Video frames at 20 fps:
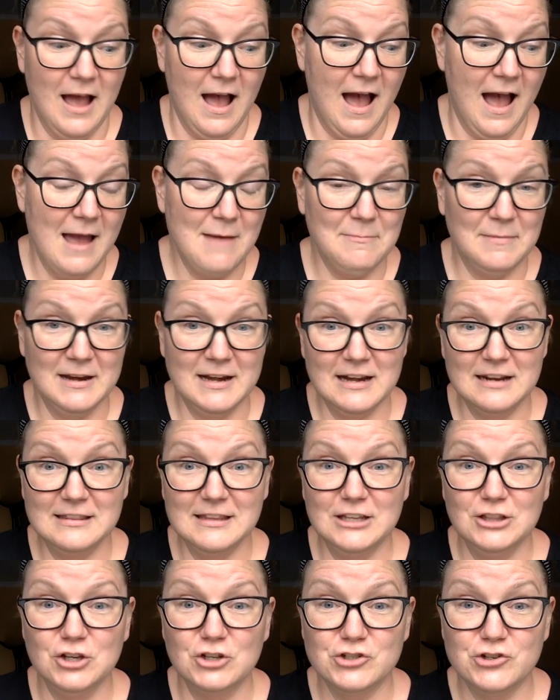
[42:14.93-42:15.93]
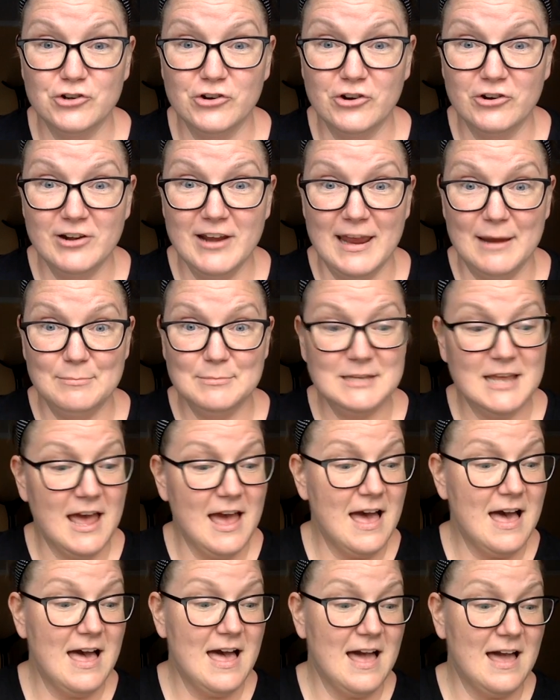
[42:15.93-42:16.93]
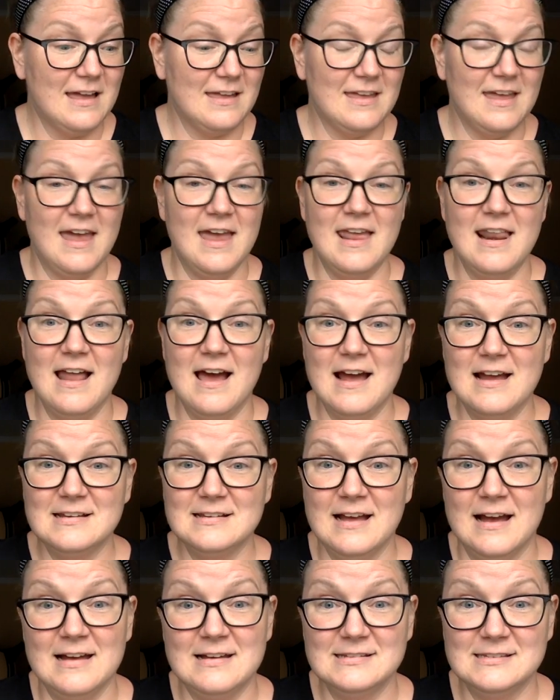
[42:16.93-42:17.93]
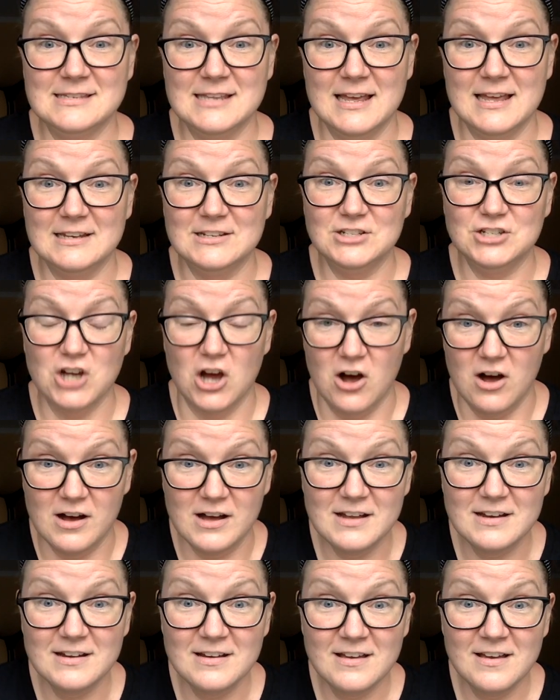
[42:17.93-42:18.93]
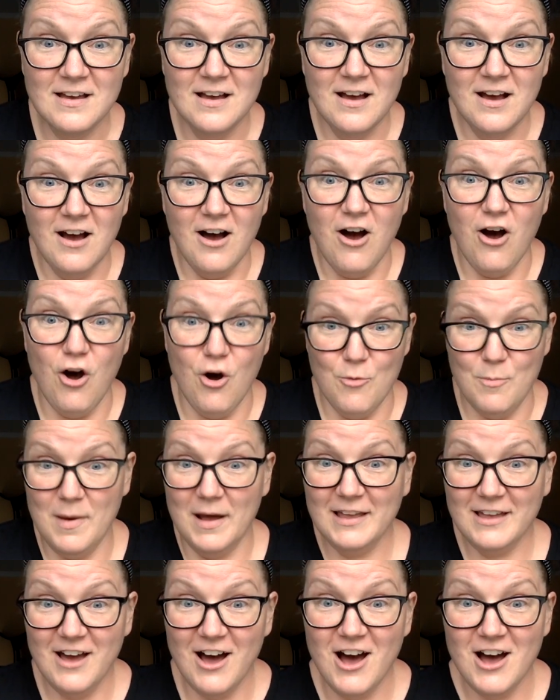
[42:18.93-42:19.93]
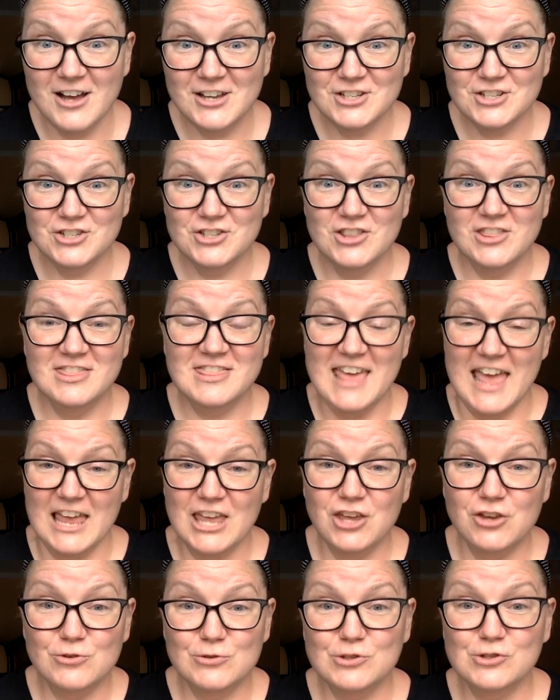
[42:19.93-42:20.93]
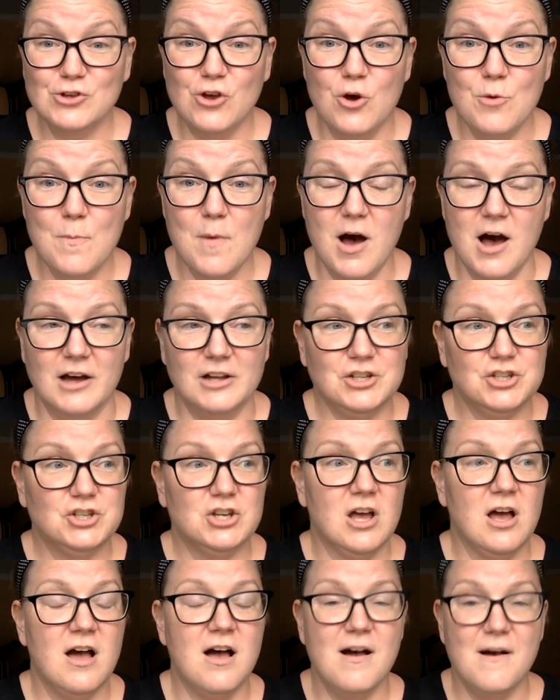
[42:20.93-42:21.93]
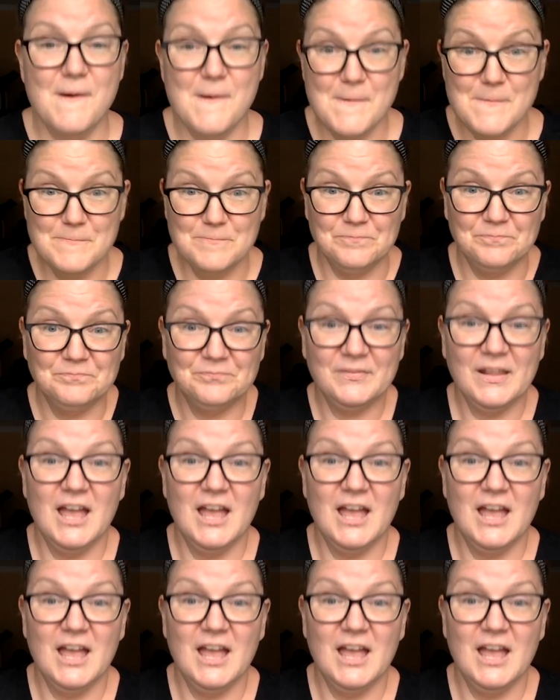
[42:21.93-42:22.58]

I immediately looked at her name tag and I, I said, Dawn, oh my gosh, thank you so much. Um,